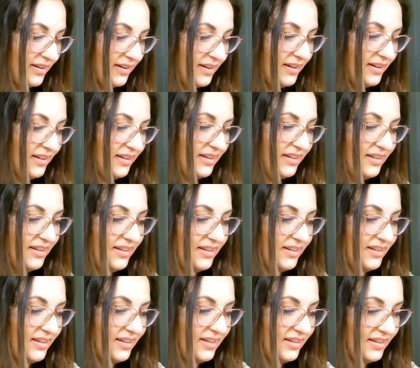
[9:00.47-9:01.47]

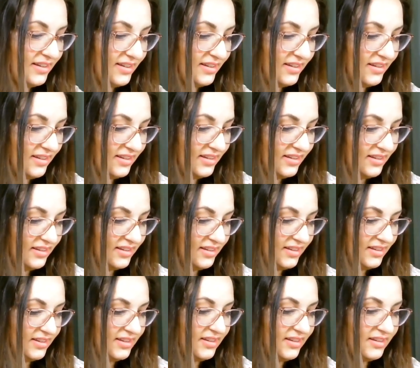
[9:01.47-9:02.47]

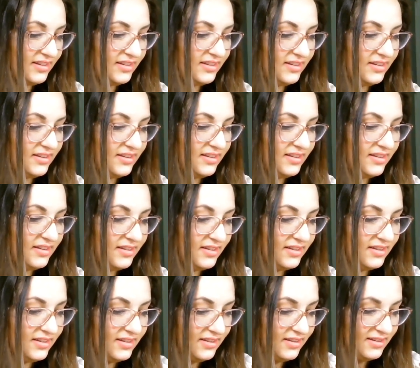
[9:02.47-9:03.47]

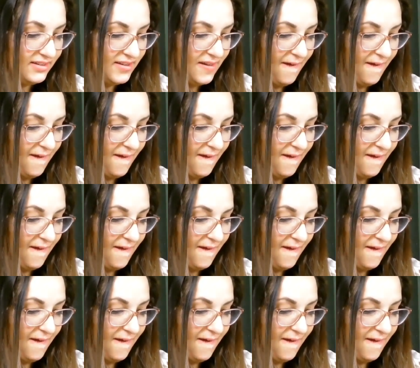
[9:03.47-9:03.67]
Nobody speaks.